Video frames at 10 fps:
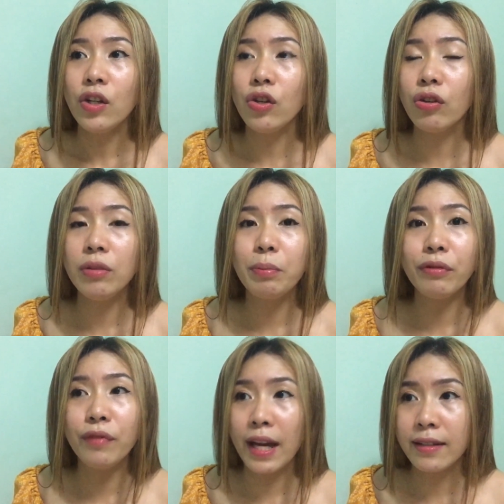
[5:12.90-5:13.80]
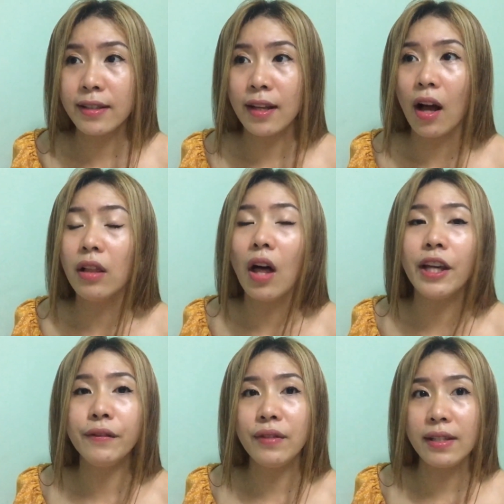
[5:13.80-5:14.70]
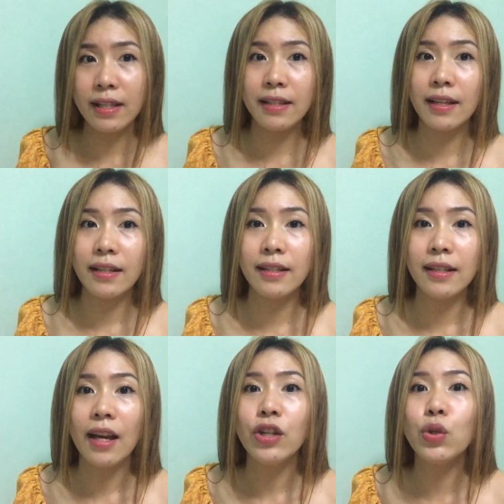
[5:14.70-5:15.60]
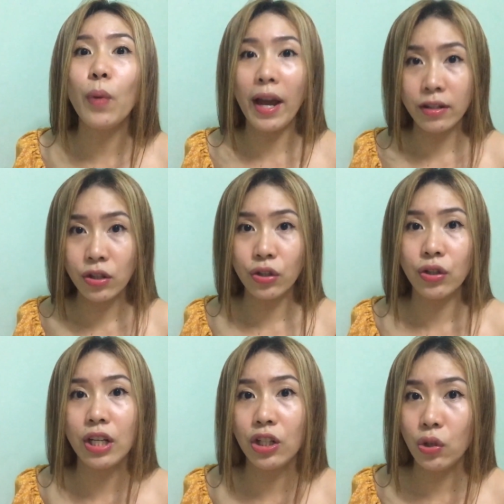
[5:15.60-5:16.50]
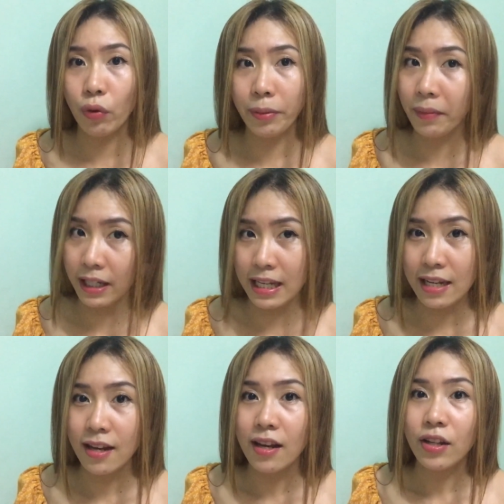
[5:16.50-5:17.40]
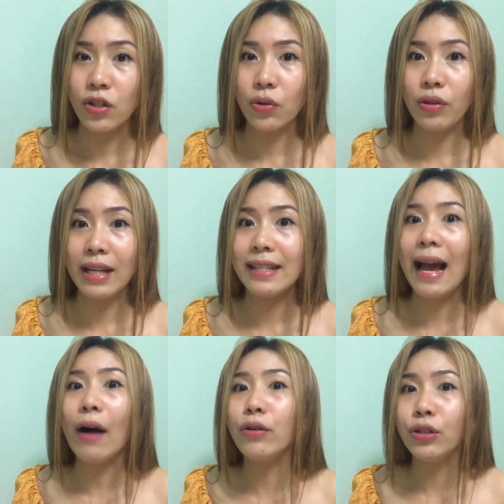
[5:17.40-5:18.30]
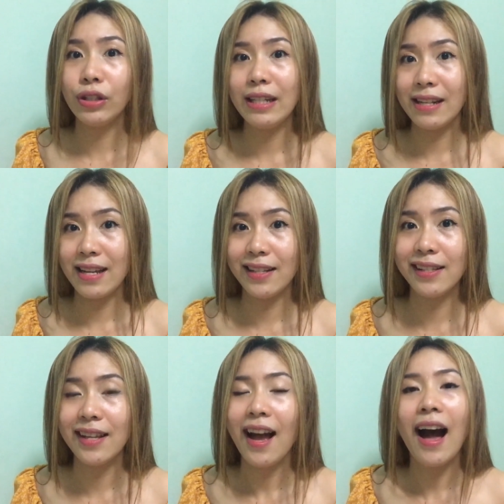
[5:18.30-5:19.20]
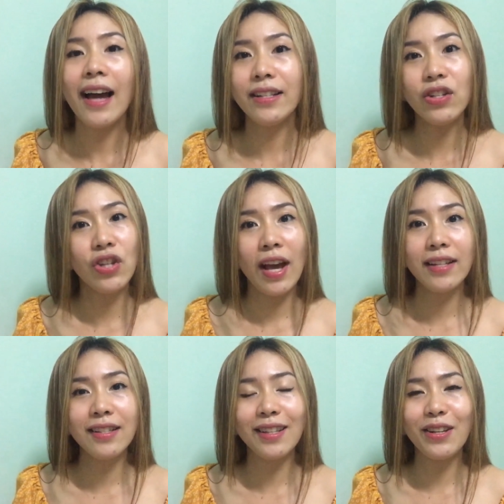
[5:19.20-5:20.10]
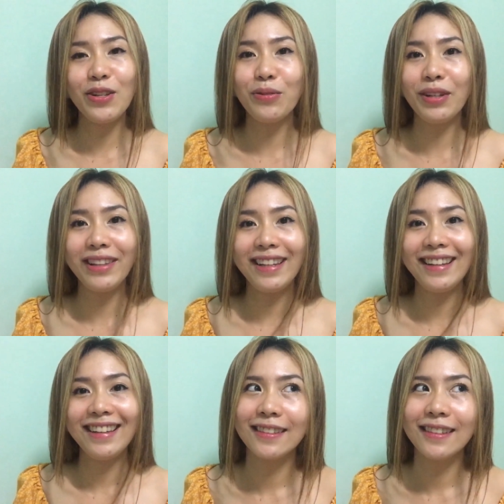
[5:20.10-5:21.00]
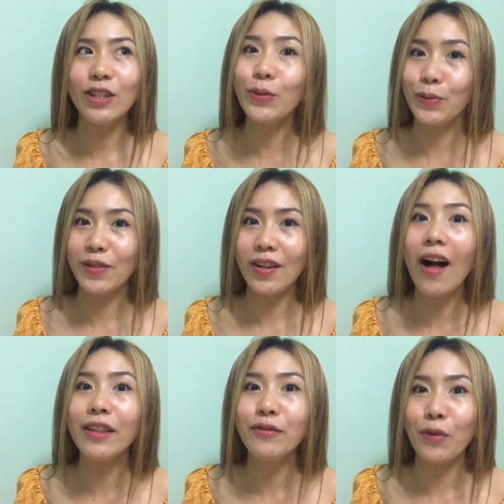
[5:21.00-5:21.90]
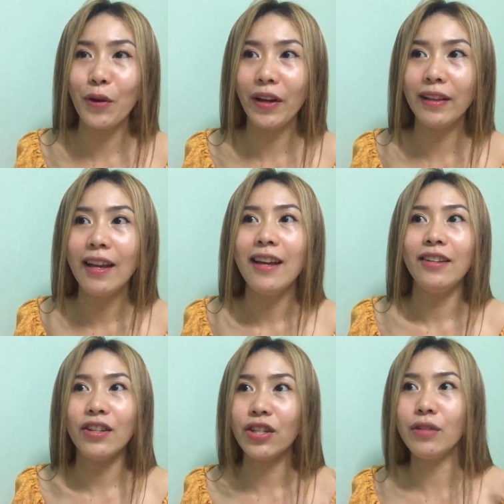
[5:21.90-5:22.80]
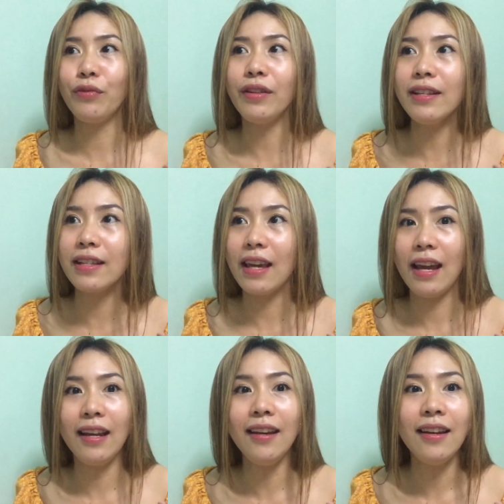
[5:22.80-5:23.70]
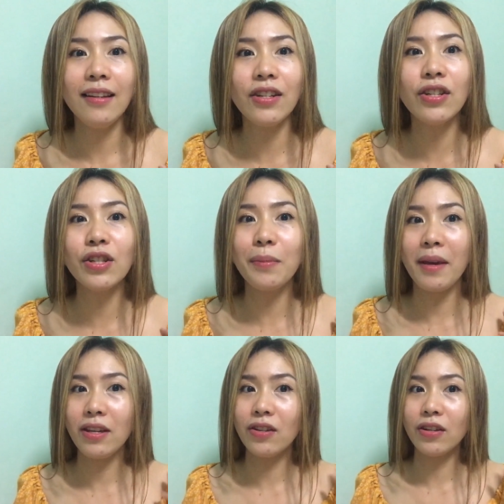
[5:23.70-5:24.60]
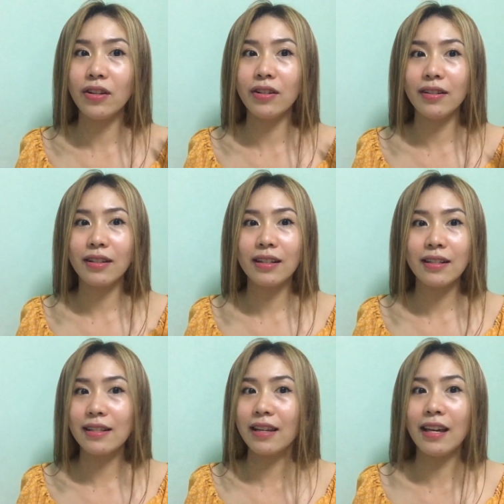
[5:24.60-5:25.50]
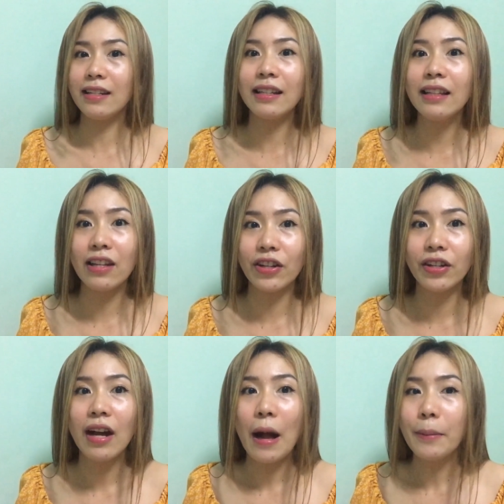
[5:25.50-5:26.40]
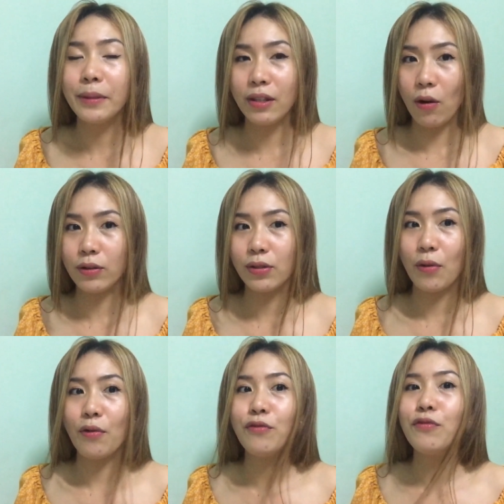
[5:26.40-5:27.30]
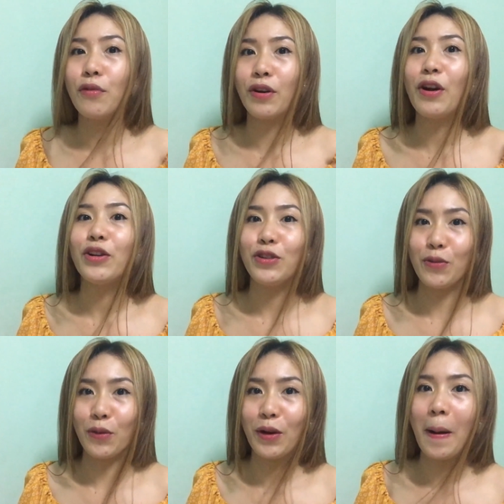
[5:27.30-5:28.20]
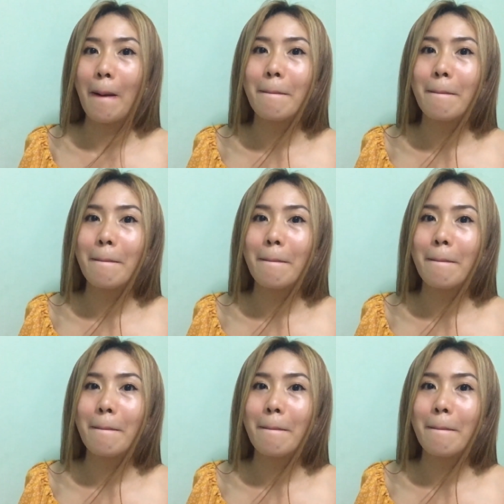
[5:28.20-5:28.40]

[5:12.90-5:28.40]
you could prevent a lot of diseases to enter in your body. So that's how good it is. I suggest you really use olive oil, not just for the skin, not just to make your skin clear, but also for your